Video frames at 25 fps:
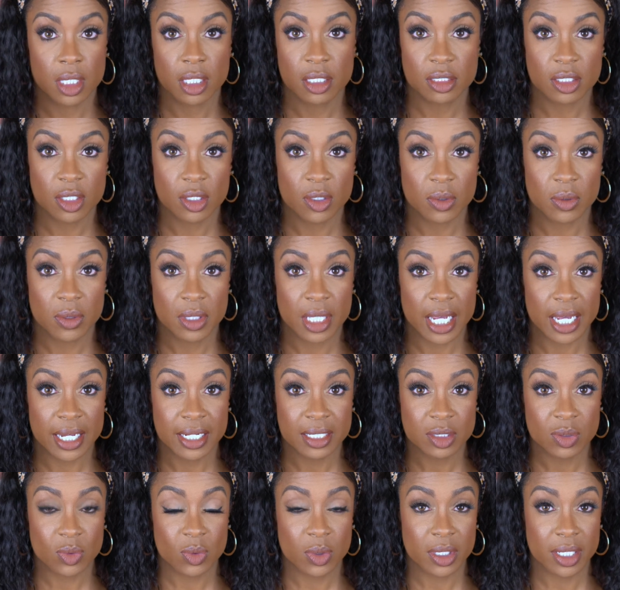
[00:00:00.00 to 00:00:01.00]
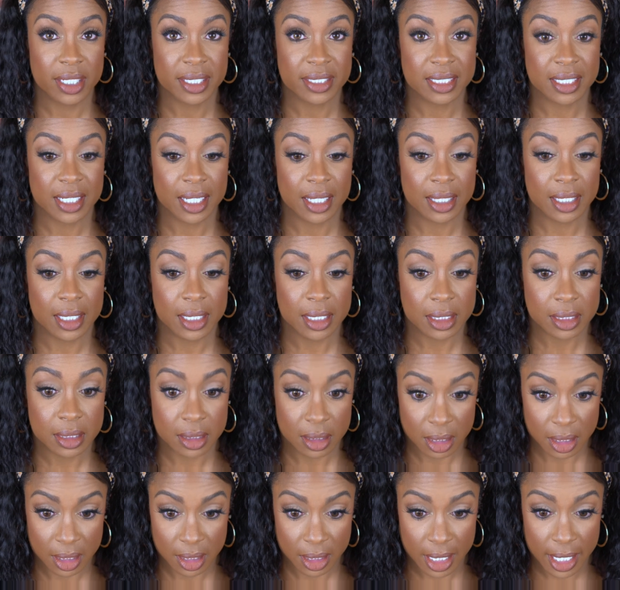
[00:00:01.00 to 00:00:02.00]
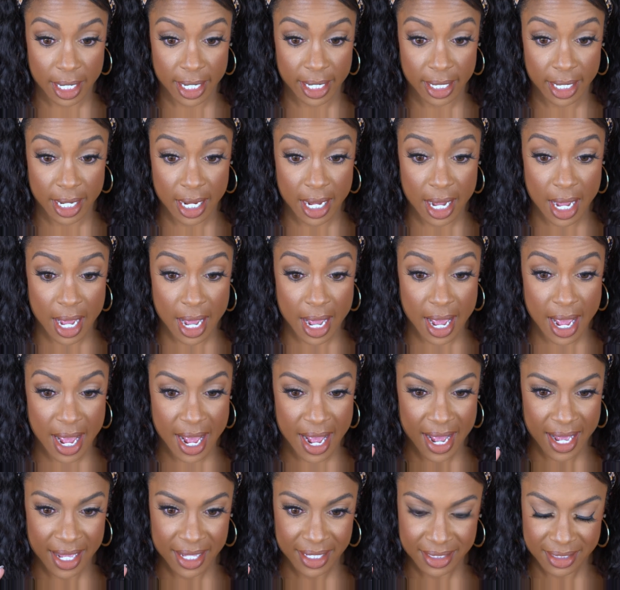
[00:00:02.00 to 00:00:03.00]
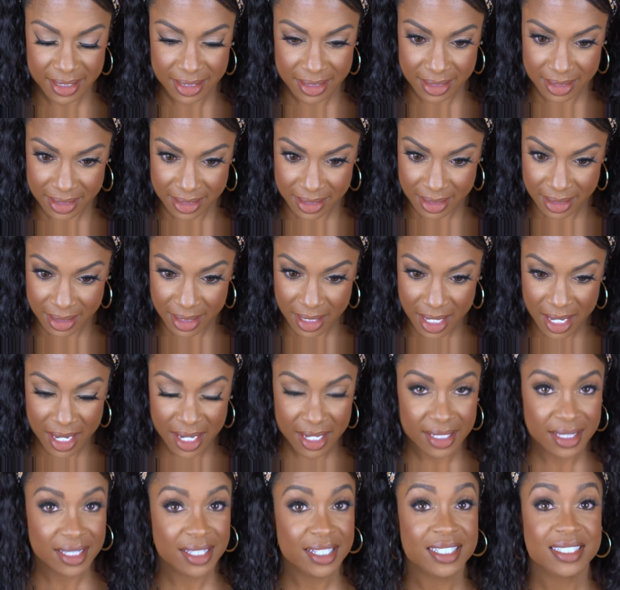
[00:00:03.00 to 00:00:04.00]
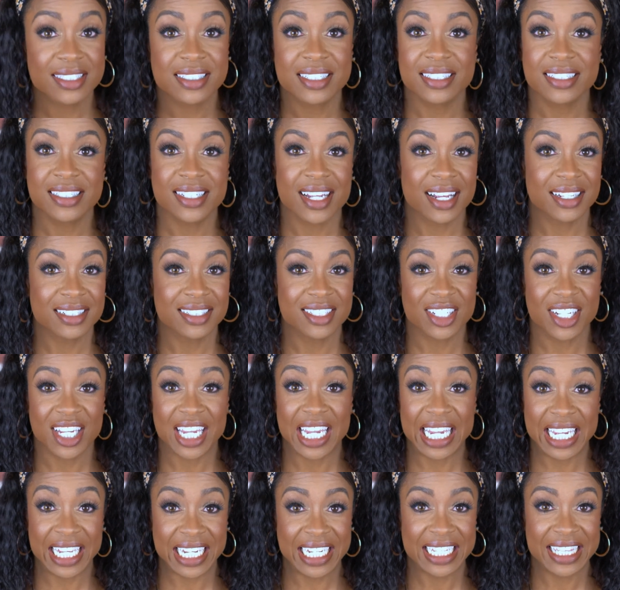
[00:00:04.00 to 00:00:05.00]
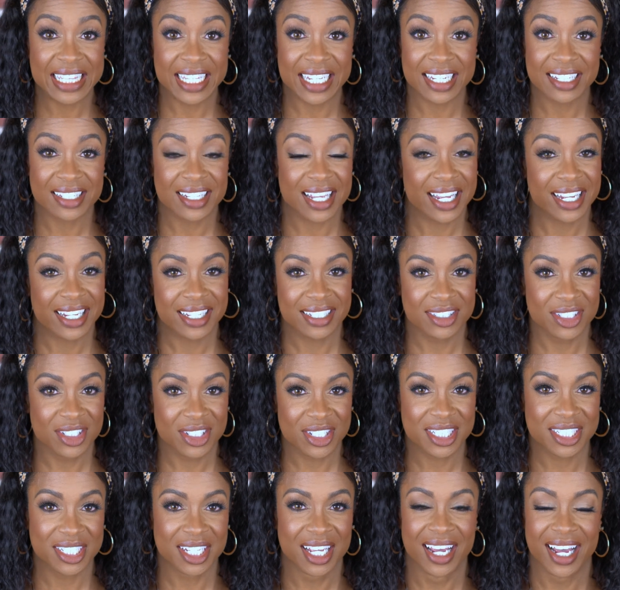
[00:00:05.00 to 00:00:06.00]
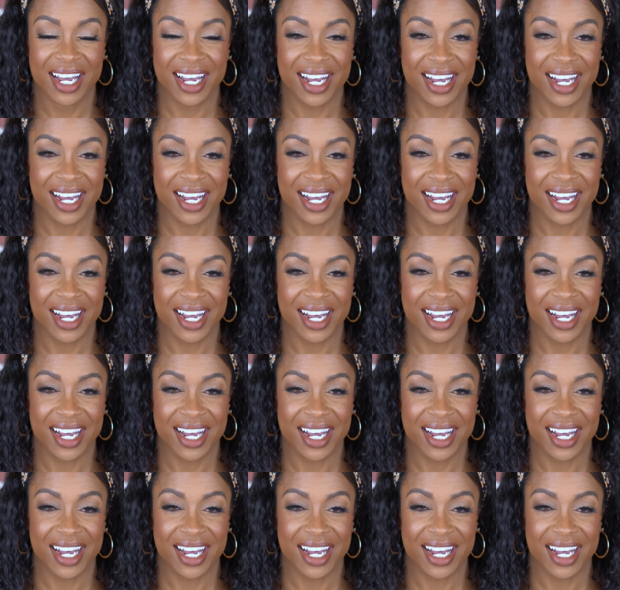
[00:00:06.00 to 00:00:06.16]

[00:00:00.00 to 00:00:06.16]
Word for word: So that is what these look like. I this does not look anything like it looks